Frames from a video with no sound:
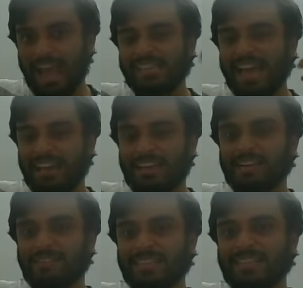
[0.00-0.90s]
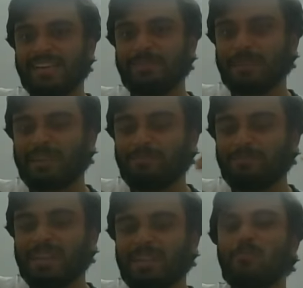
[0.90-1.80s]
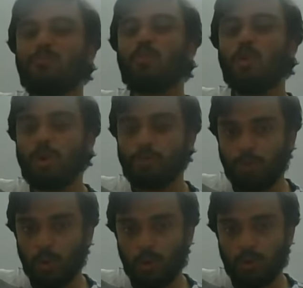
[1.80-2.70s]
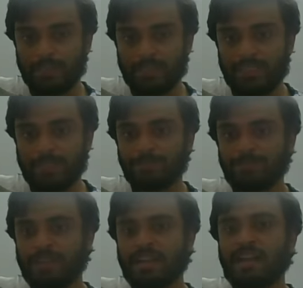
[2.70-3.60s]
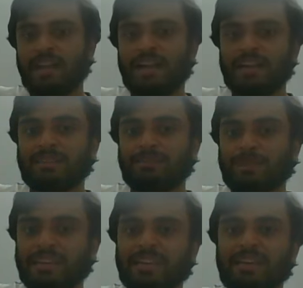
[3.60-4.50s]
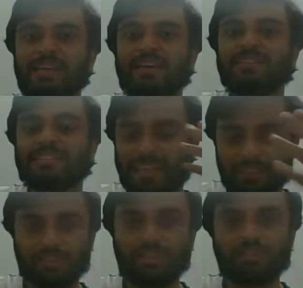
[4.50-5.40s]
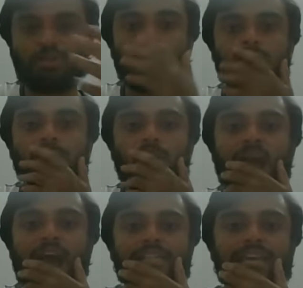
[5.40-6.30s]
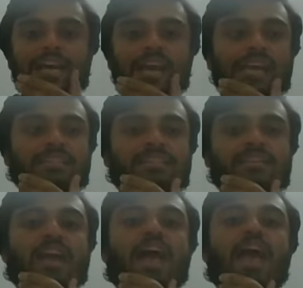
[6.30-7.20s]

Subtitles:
has aggravated and become more poverty, and many tensions also has arisen